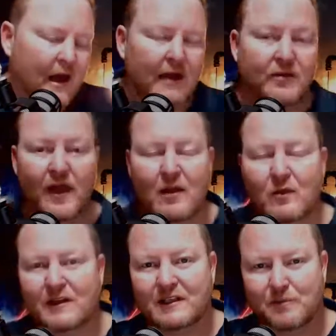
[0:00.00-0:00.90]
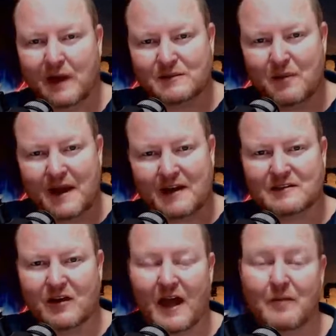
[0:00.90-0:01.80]
And then what these brush
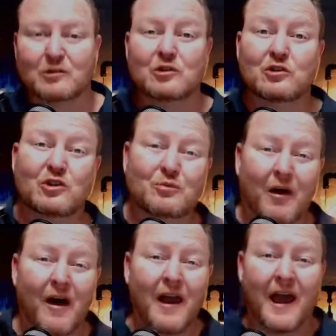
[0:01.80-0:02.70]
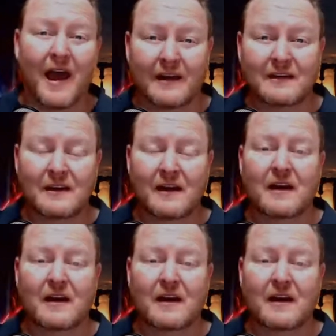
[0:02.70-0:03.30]
makers are able to do by hand